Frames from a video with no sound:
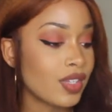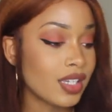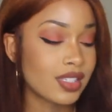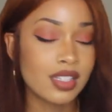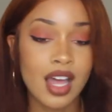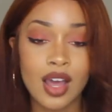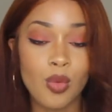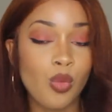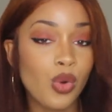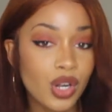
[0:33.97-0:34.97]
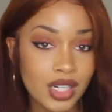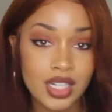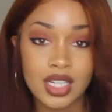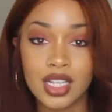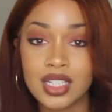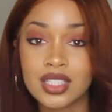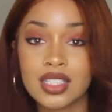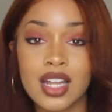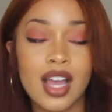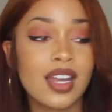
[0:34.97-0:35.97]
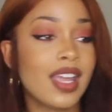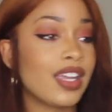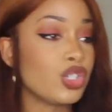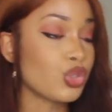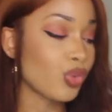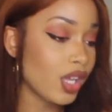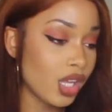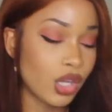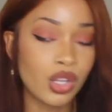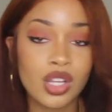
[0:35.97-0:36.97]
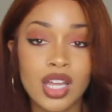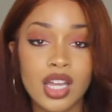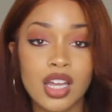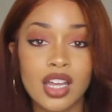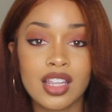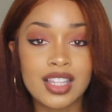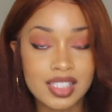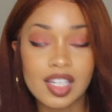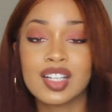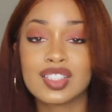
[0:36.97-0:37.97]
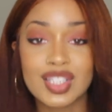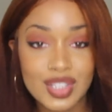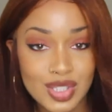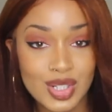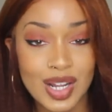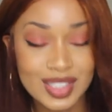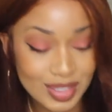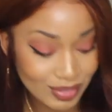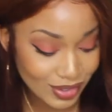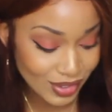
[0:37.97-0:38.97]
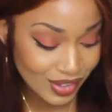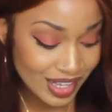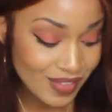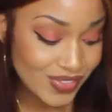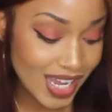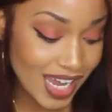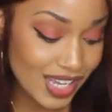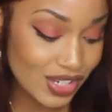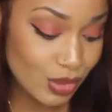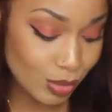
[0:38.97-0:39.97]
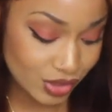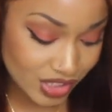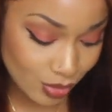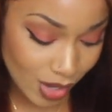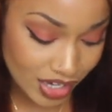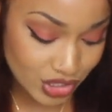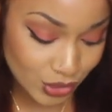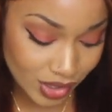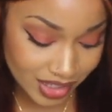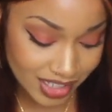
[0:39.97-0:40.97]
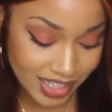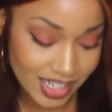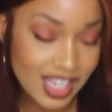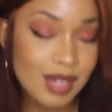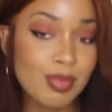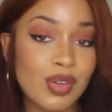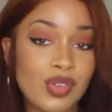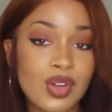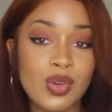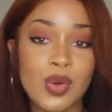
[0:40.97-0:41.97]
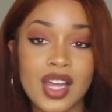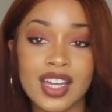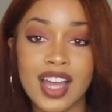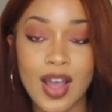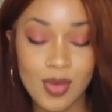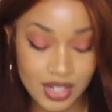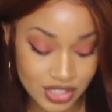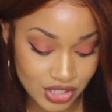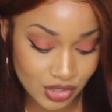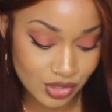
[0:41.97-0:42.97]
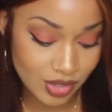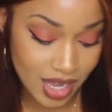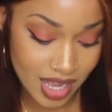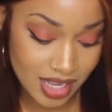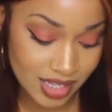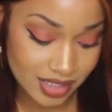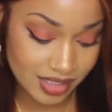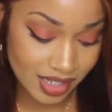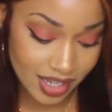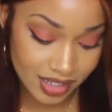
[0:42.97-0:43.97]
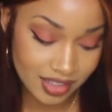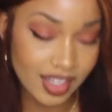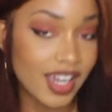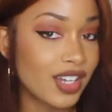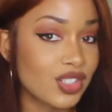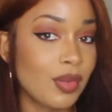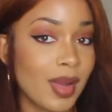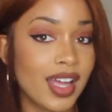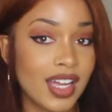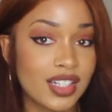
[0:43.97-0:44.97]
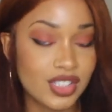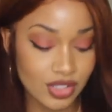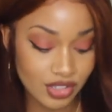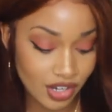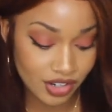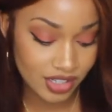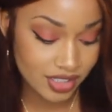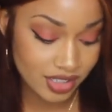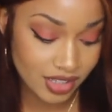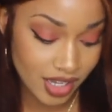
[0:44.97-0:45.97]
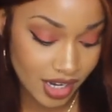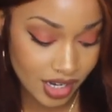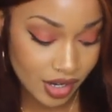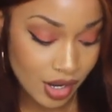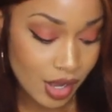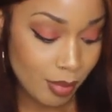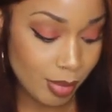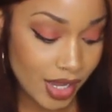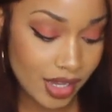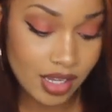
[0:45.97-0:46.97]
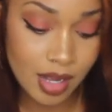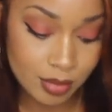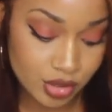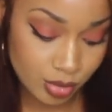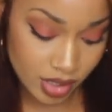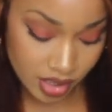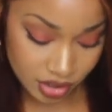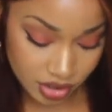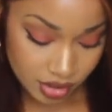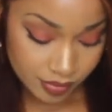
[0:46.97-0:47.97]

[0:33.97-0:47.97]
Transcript: it's not a warning. It's not a drill. This hair is indestructible. And you will see why shortly, but real quick, I want to show you guys, like, the hair's on my head, so you're already seeing the hair, but it comes with